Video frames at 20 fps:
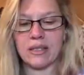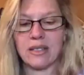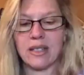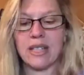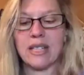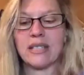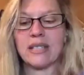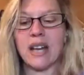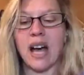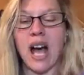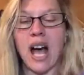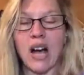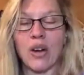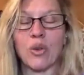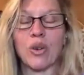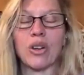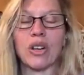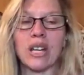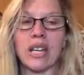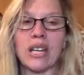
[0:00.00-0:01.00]
is
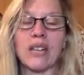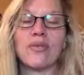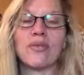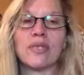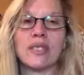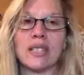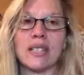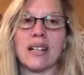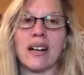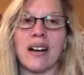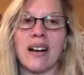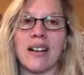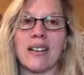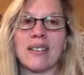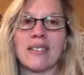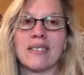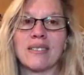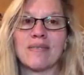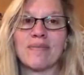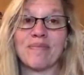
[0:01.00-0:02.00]
our gift to God.
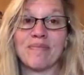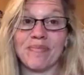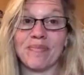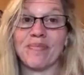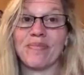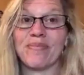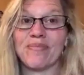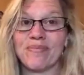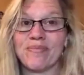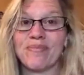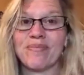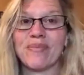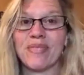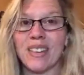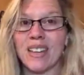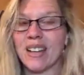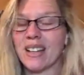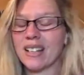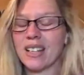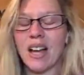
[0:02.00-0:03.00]

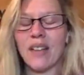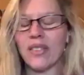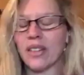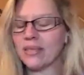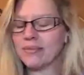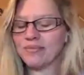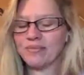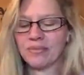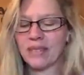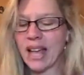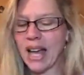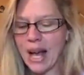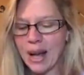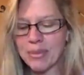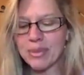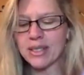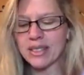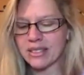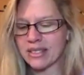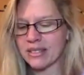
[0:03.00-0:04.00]
Love it.
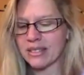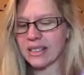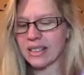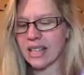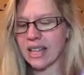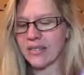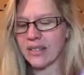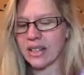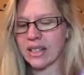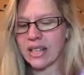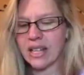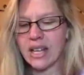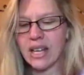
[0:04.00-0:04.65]
Absolutely love it.